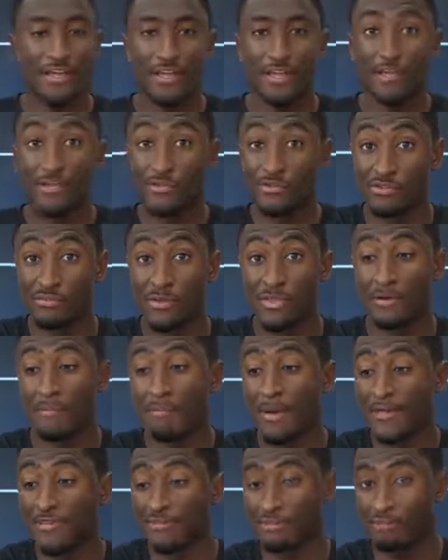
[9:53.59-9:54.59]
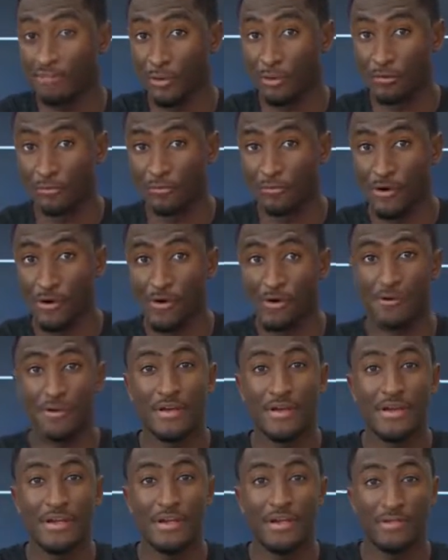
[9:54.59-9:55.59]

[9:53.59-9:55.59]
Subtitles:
It used to be the best built phone.